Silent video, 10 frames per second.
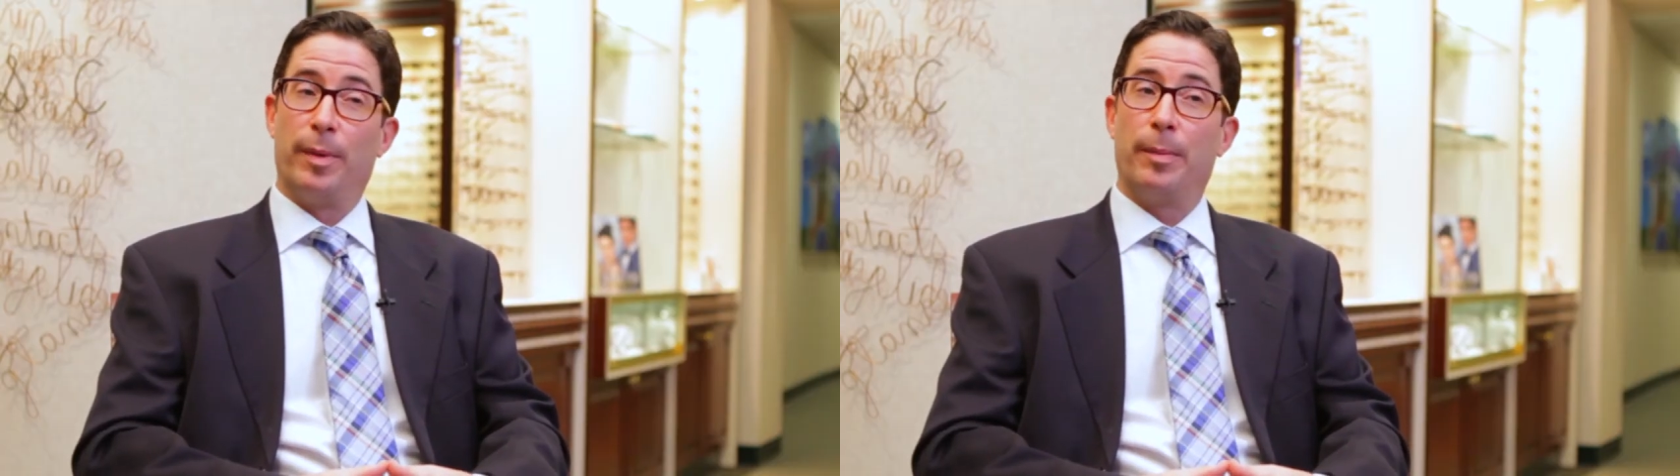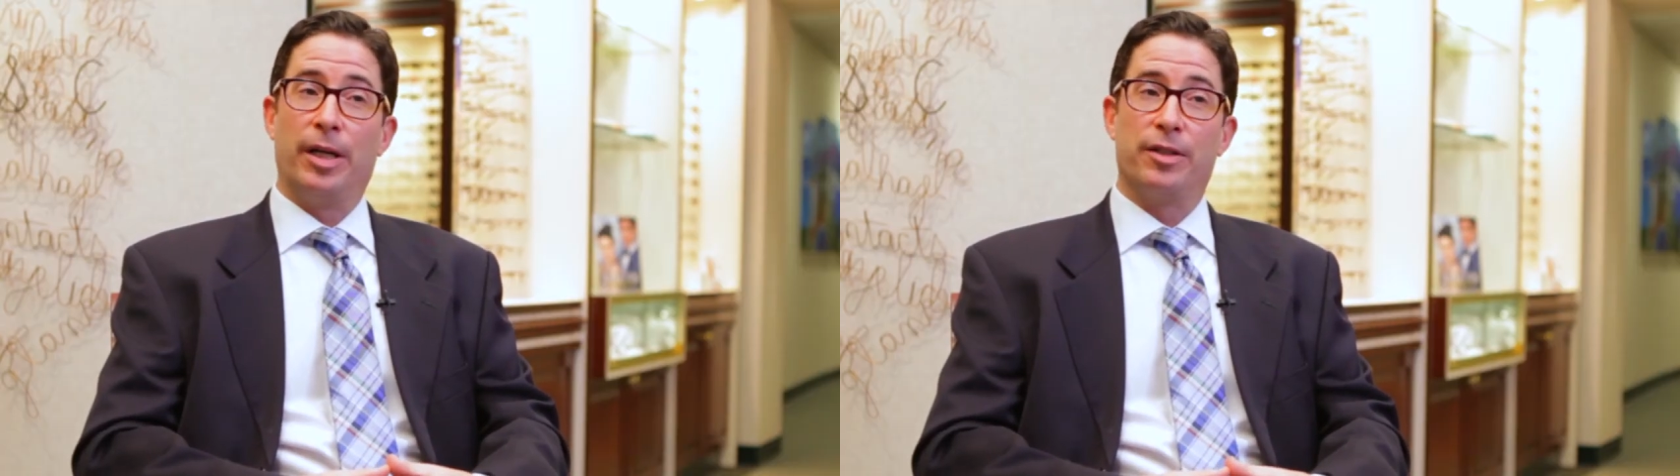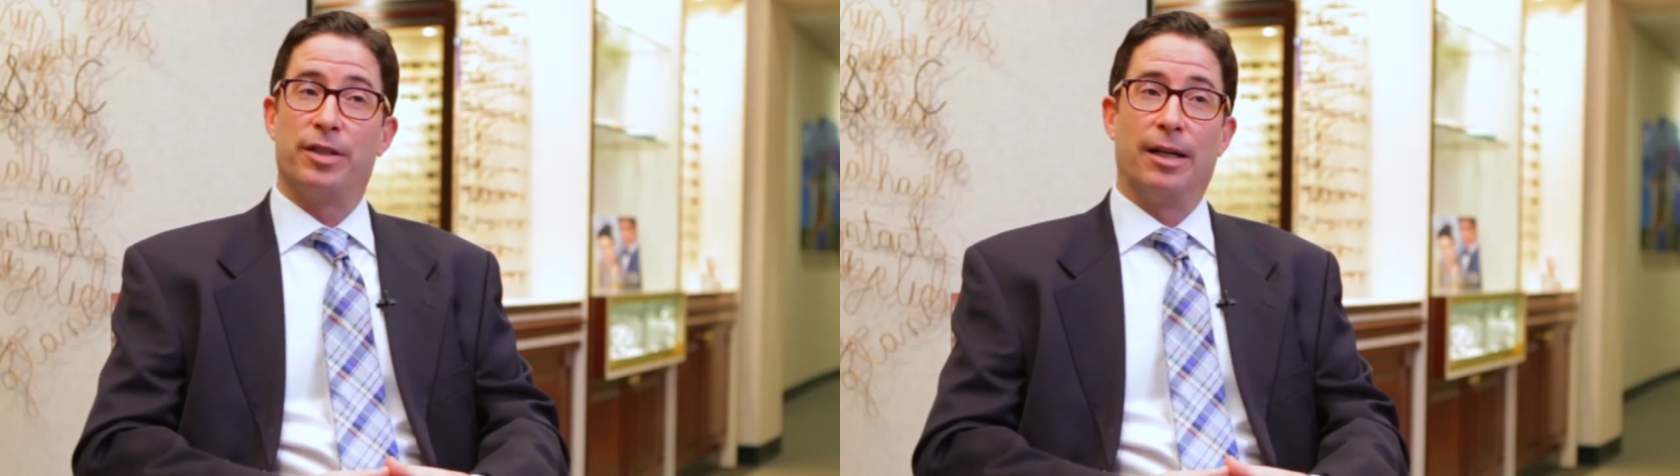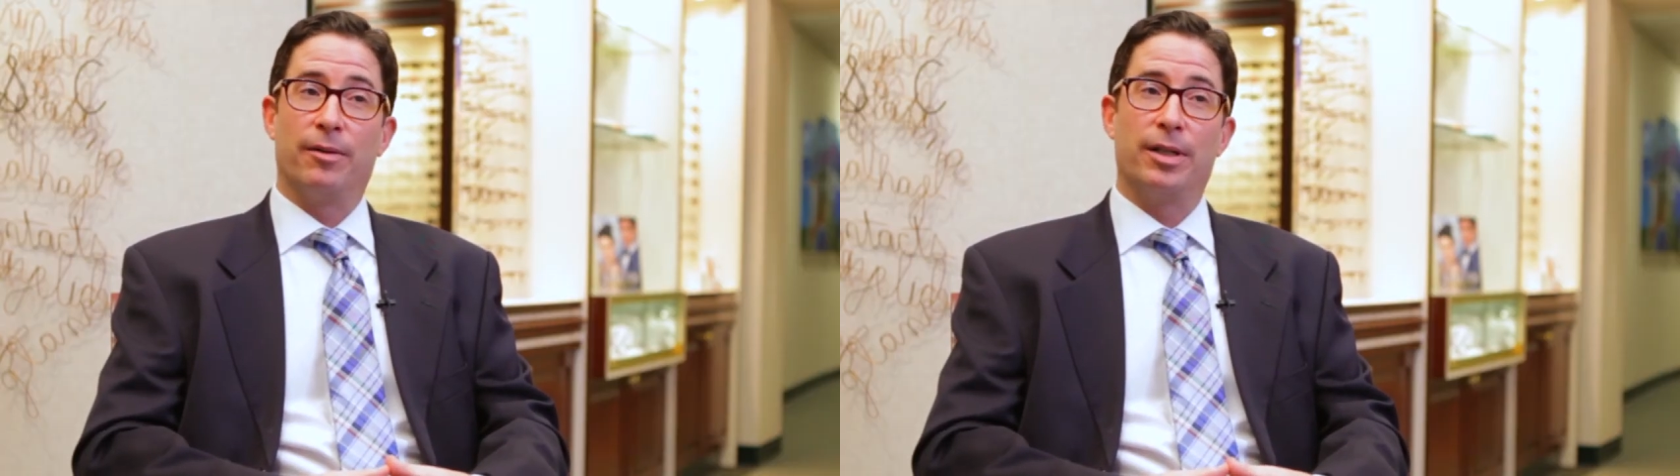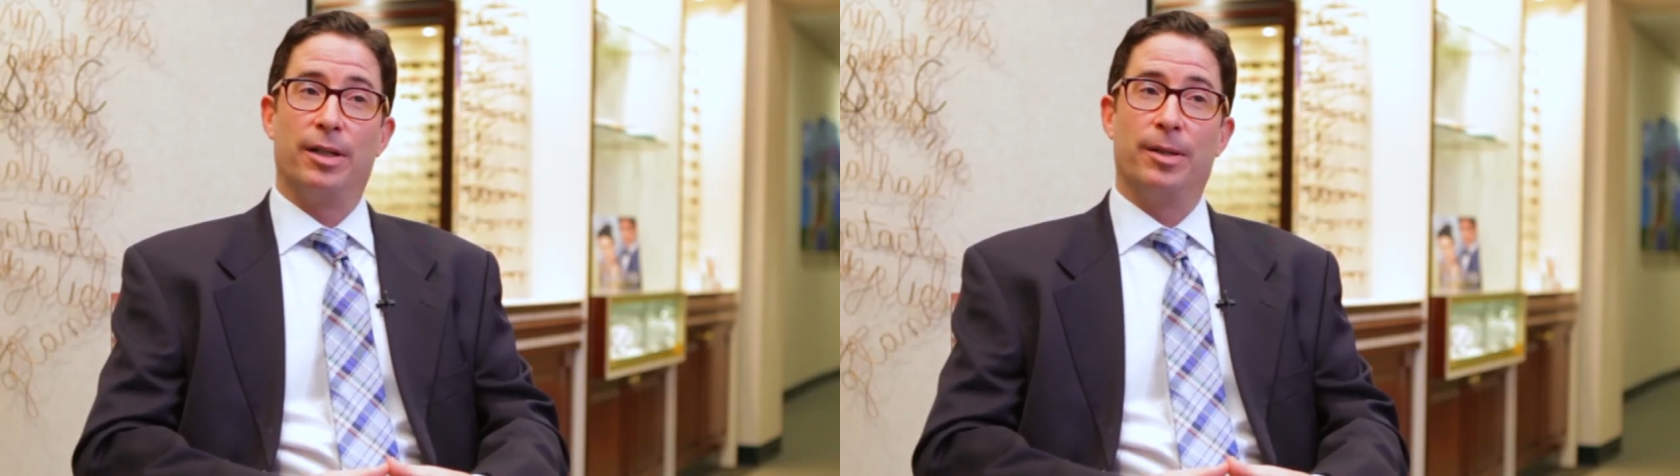my patient
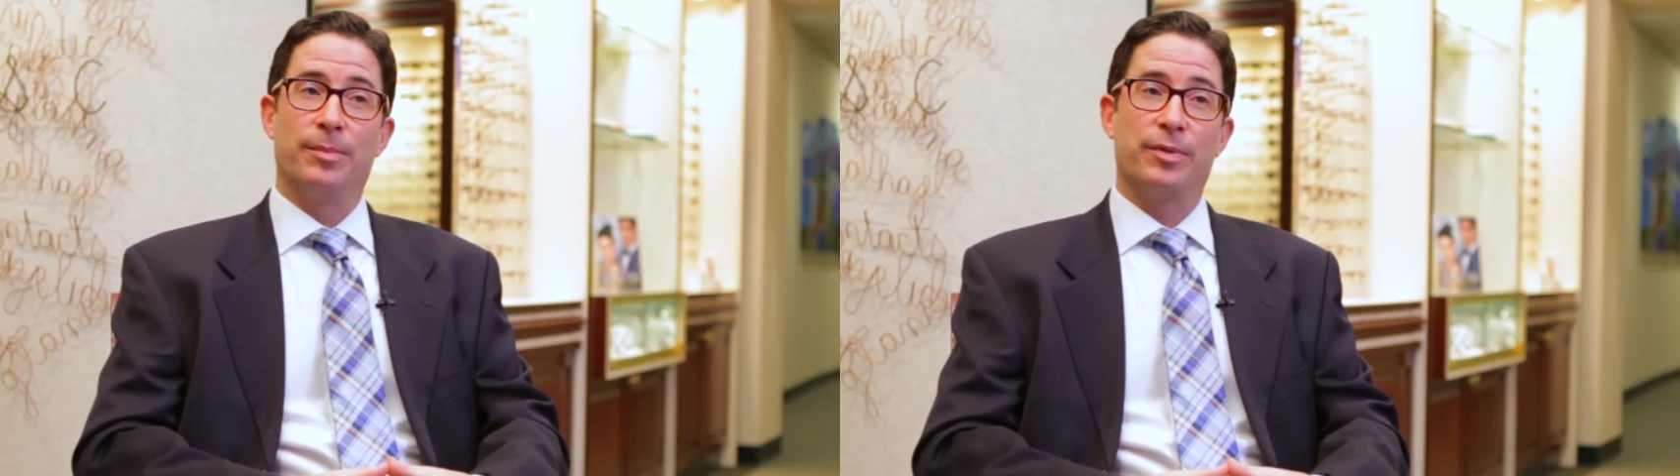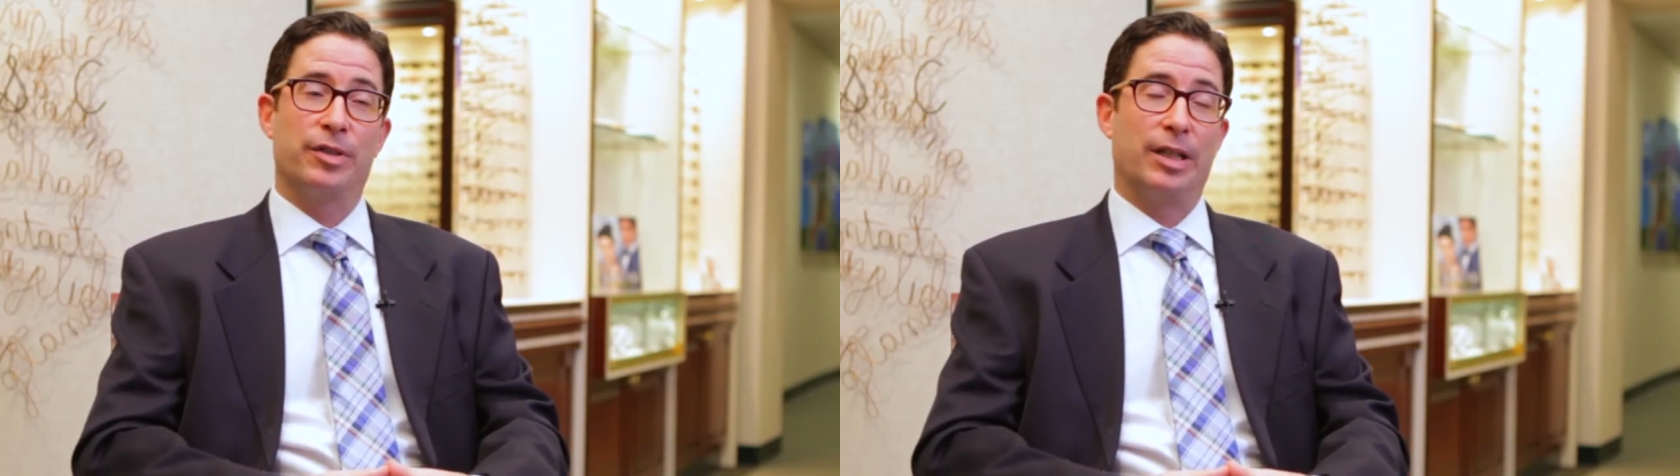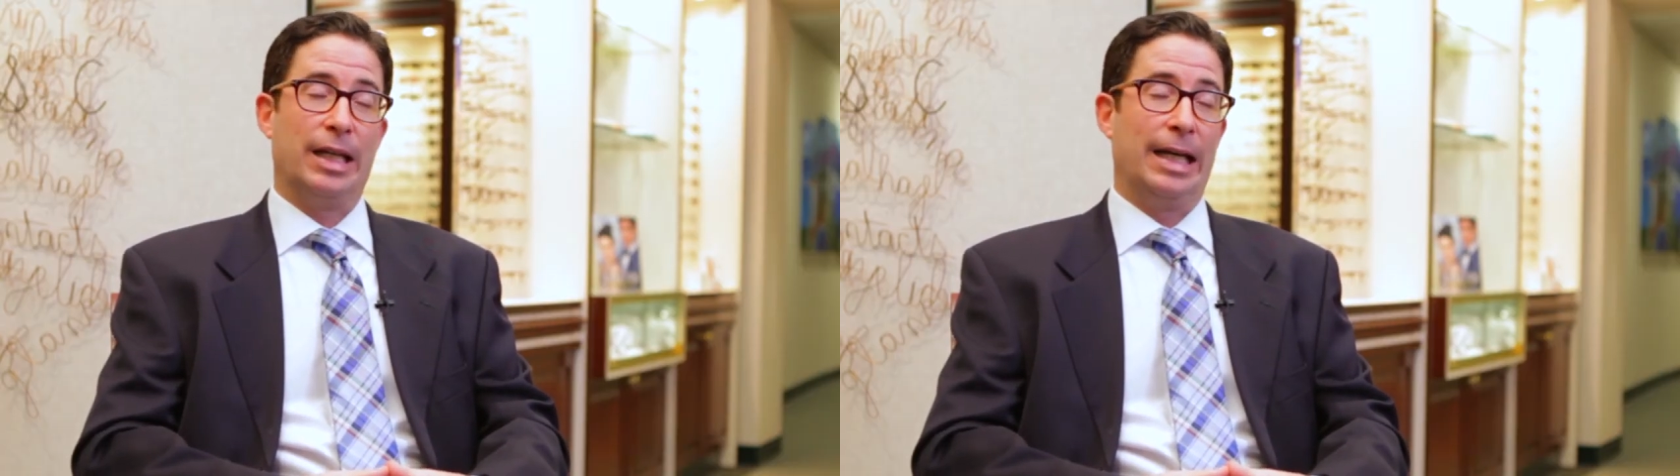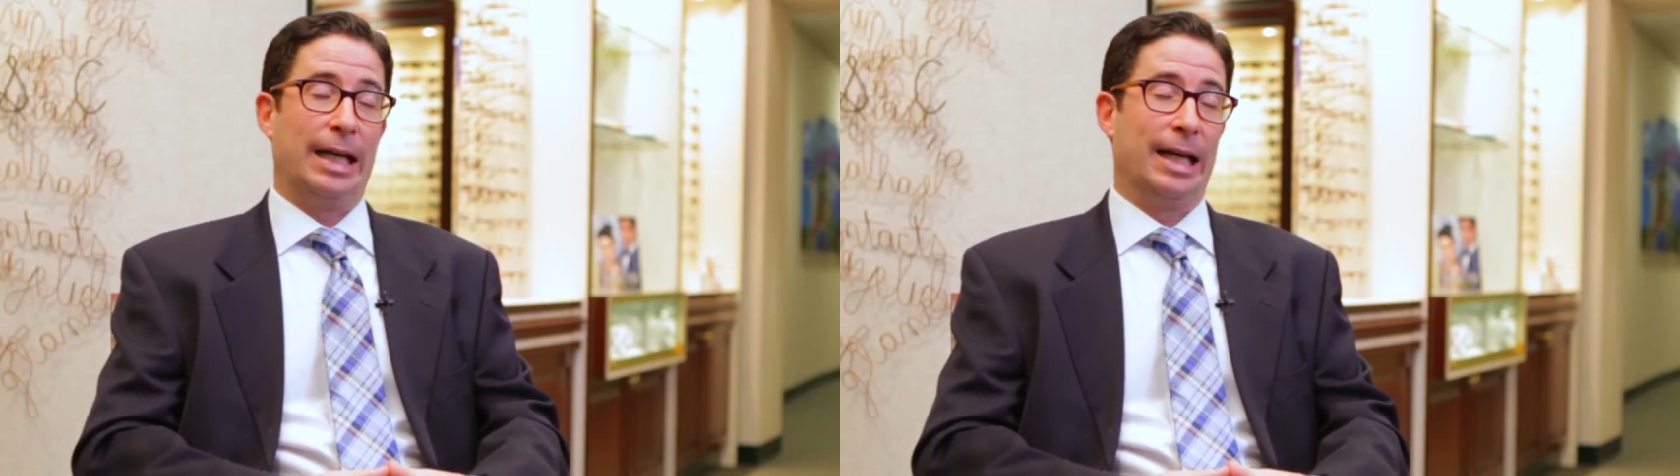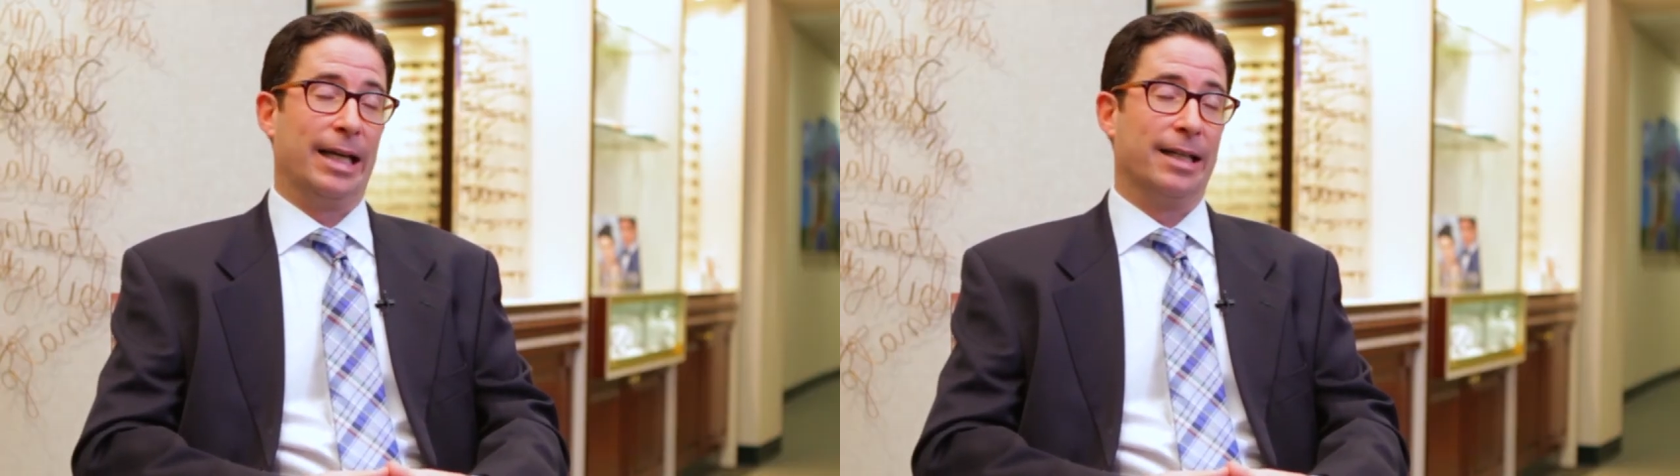outcomes,
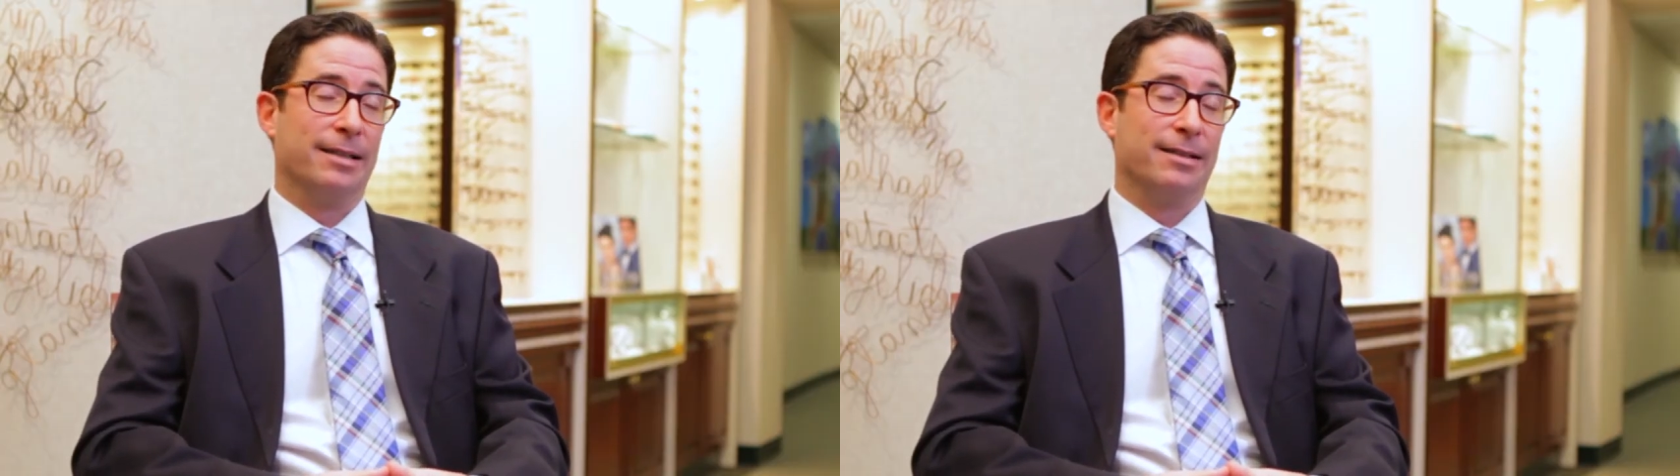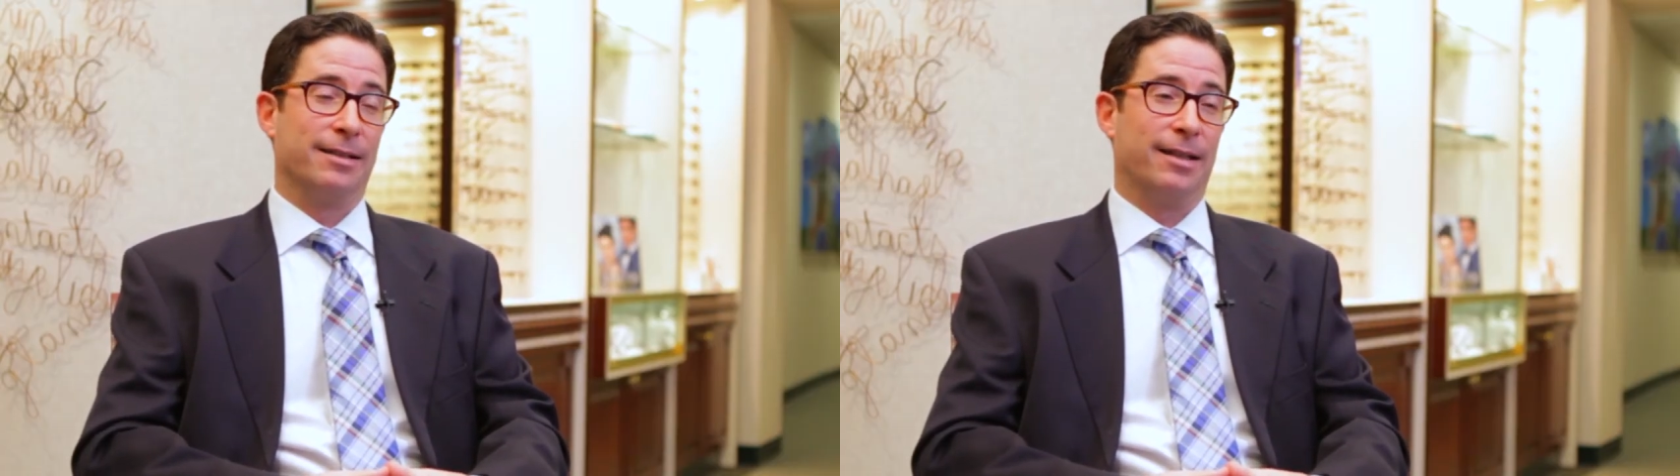and